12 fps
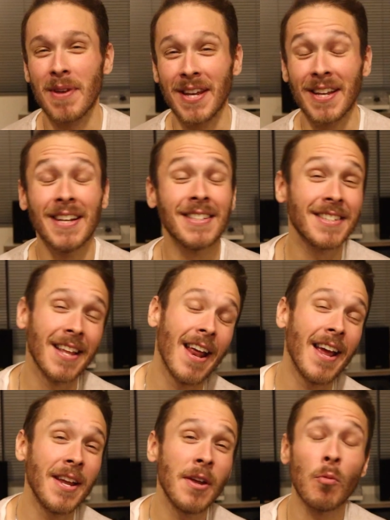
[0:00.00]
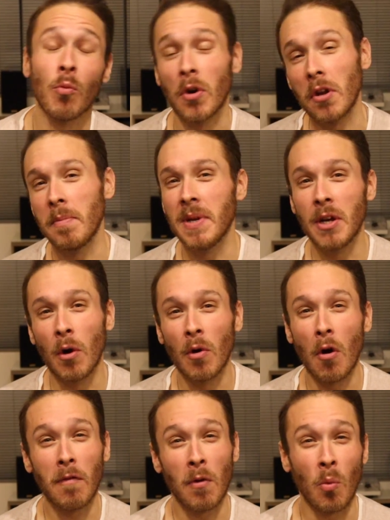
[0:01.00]
Me. Today we're going to be
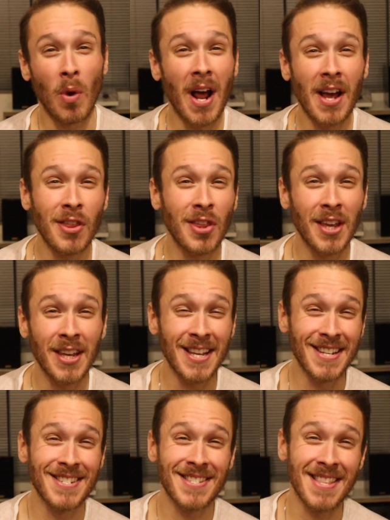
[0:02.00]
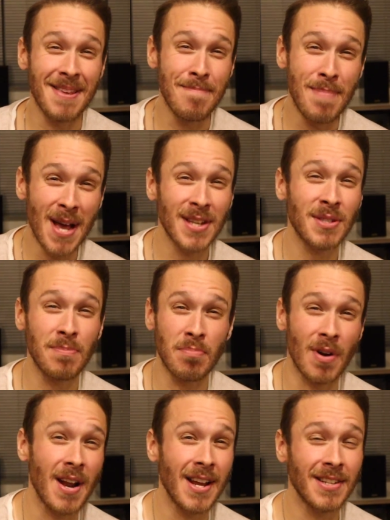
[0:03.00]
going over what I think is the best
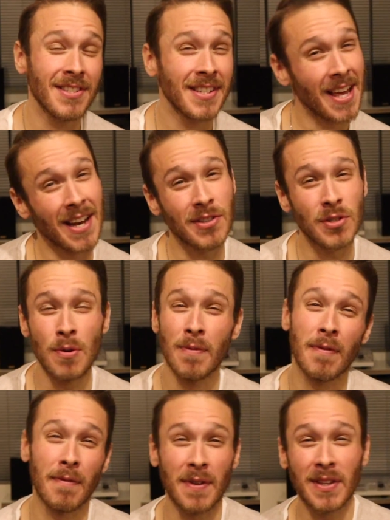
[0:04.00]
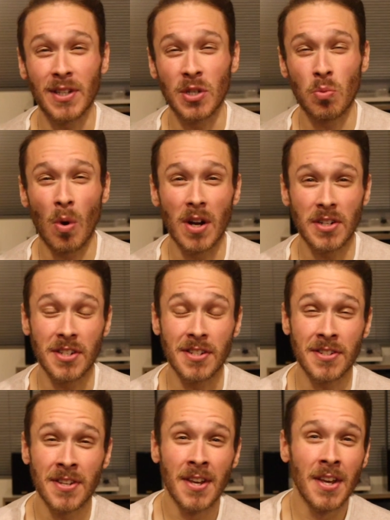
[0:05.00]
brand to get into for vintage
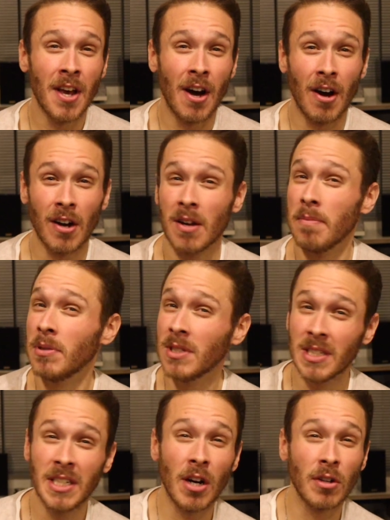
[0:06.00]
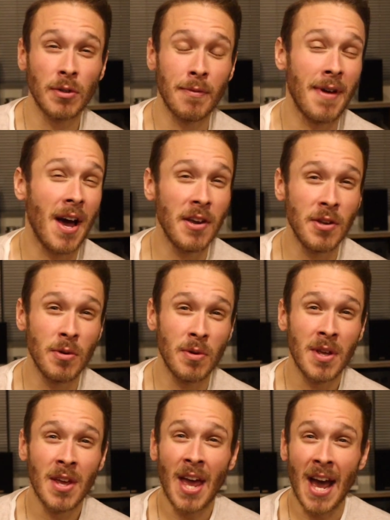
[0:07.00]
watches. Uh, completely
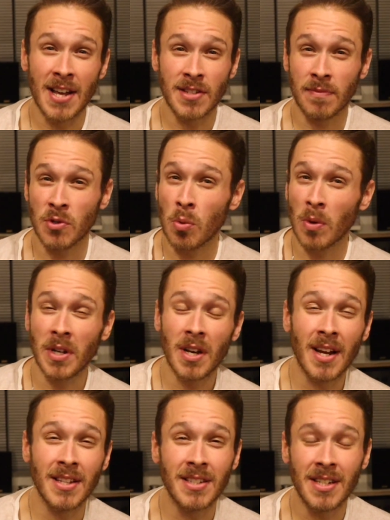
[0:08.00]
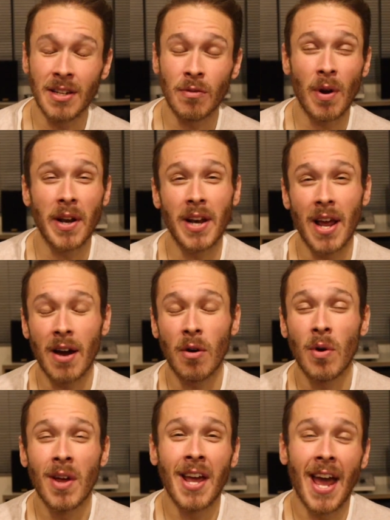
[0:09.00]
undervalued as of 2019 right
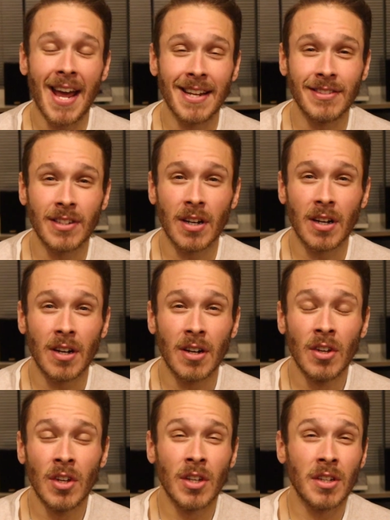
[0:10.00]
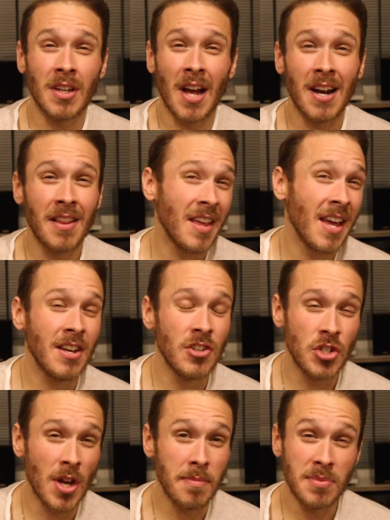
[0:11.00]
now and uh, kind of the
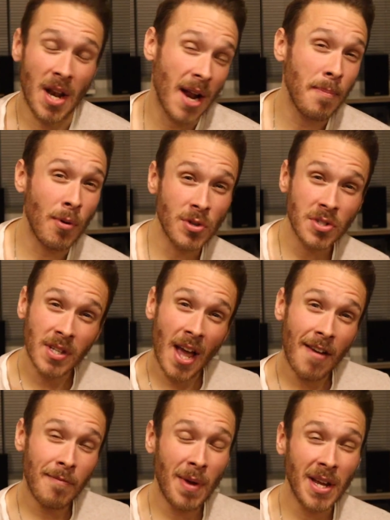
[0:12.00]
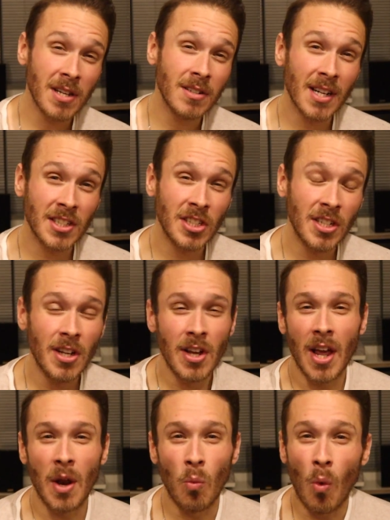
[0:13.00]
hidden gems that I personally have in my collection
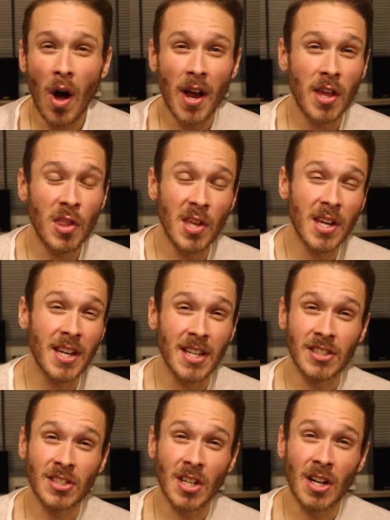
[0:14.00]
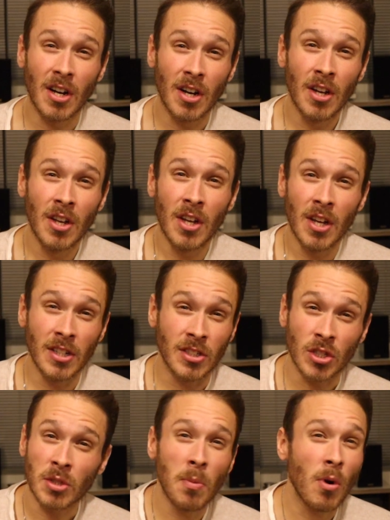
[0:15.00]
and why I think it's uh,
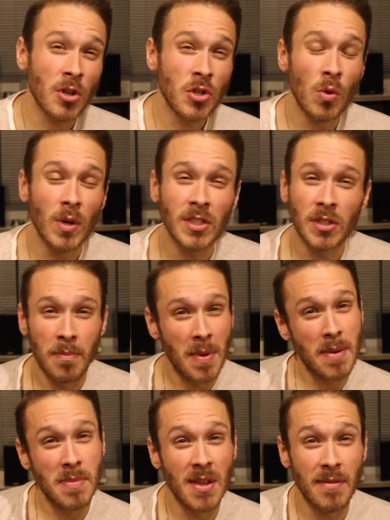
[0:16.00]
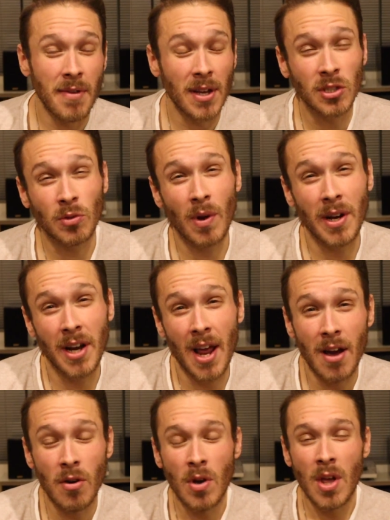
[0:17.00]
it's a smart choice to maybe invest right
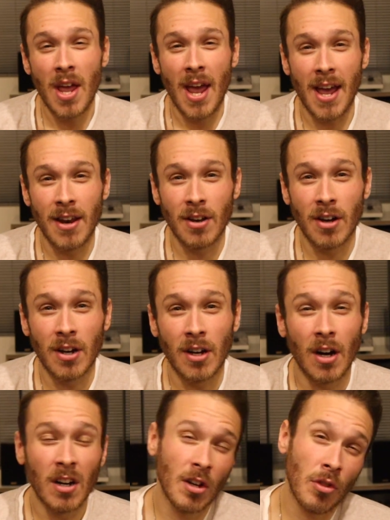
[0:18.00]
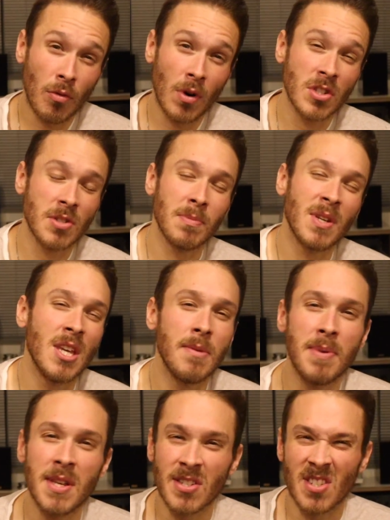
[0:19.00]
now. And uh, I'll throw out some
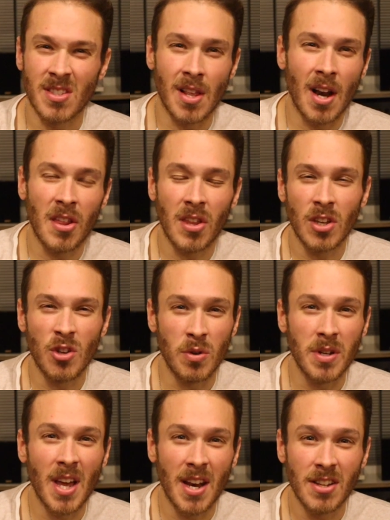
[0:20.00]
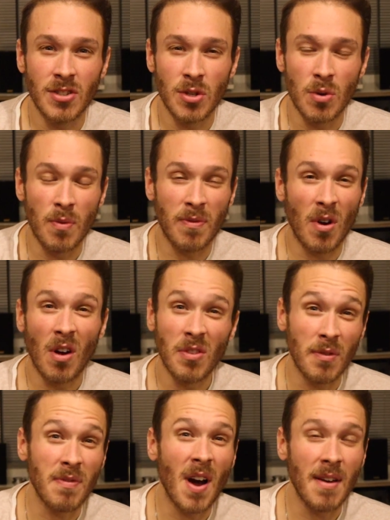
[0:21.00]
key pieces that I think you can get into for
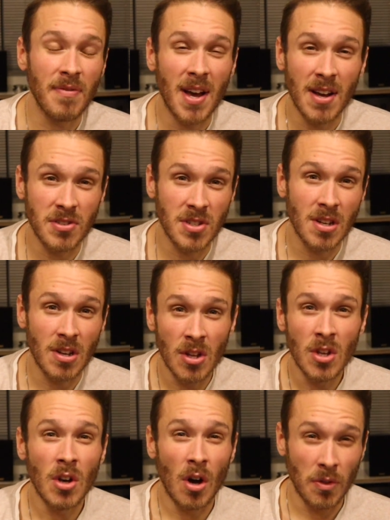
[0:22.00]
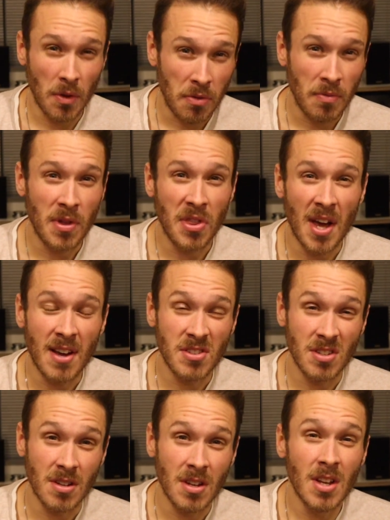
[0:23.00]
under 5,000, under
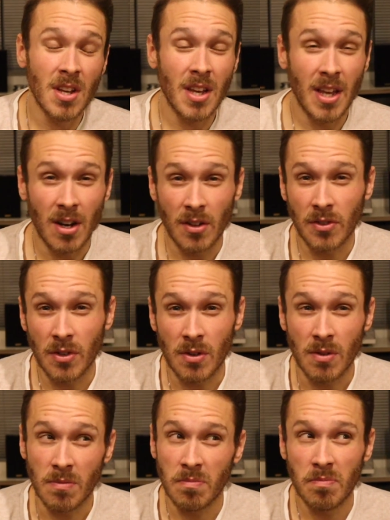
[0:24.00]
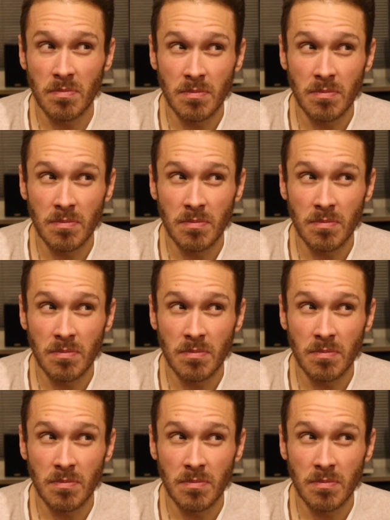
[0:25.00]
3,000, and under